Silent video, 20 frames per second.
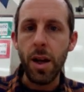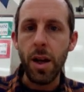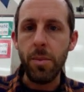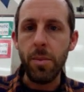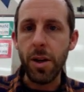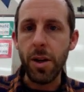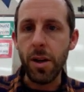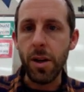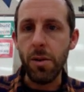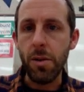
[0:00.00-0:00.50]
I'm
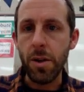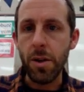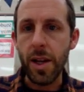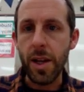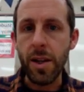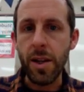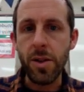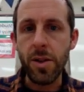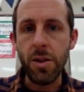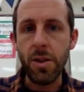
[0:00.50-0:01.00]
going to go
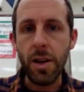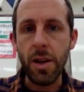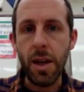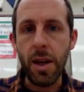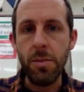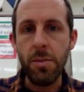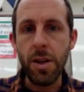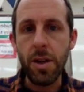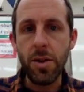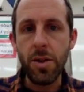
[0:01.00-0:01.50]
to Insert
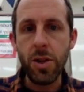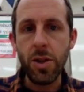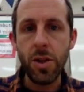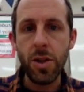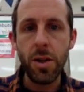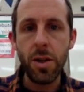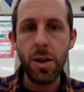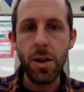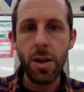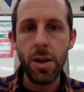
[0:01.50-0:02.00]

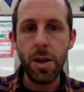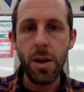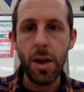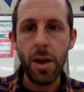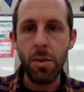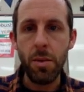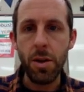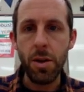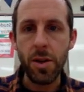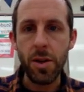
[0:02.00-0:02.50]
Image.
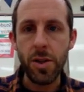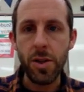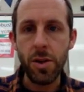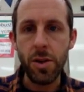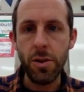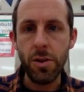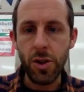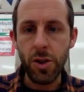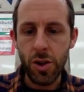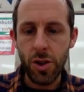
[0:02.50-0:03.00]
I'm going to
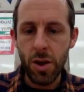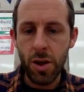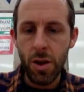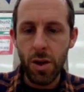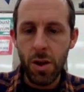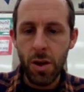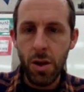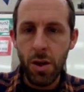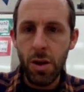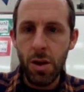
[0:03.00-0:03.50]
search